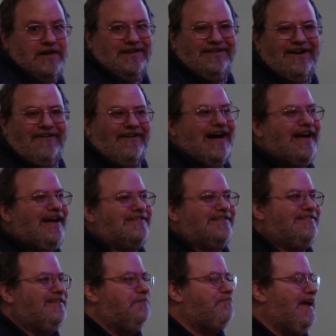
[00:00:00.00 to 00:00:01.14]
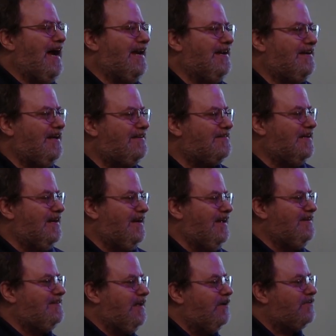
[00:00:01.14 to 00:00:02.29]
No, I got to sit behind a desk in a
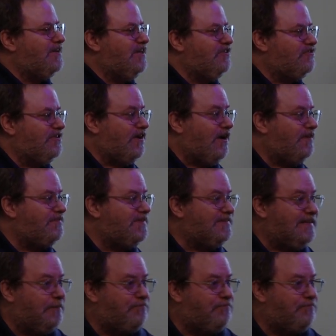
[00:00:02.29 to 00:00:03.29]
nice air-conditioned office in the